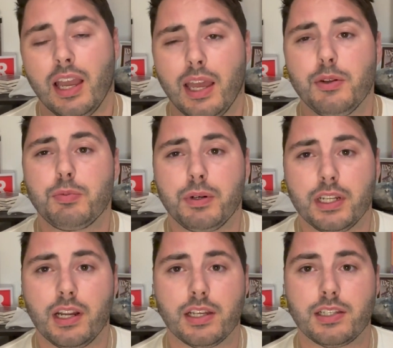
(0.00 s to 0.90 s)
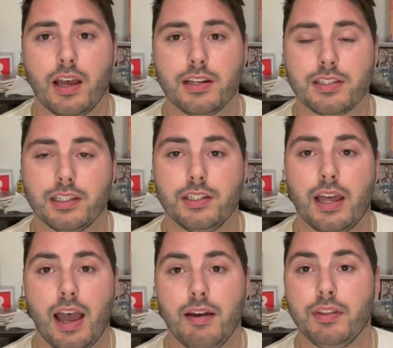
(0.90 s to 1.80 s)
And it was pretty nice, honestly, to
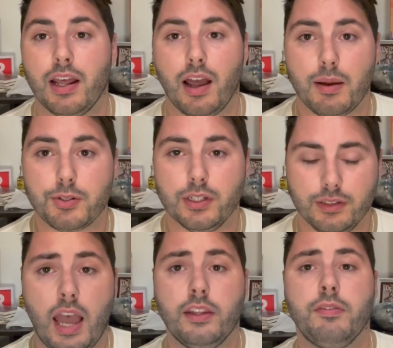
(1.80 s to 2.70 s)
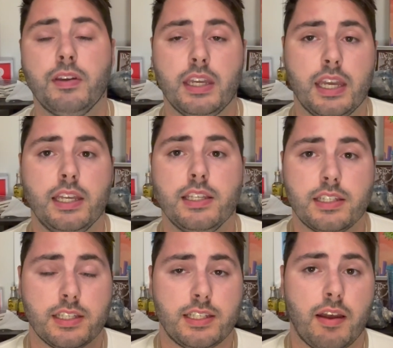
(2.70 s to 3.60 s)
have that option. And the fee
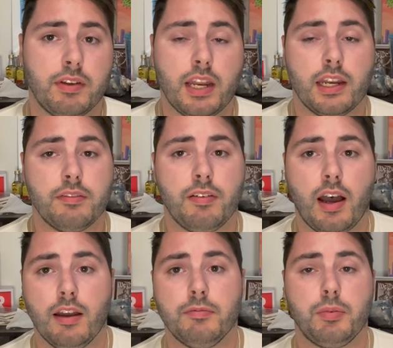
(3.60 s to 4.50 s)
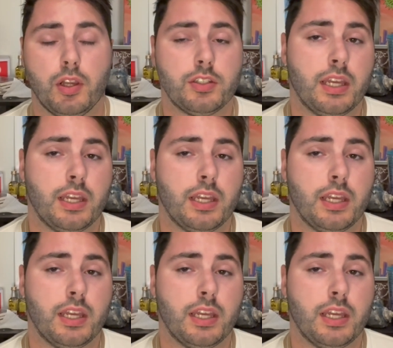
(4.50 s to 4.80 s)
is $7.95 plus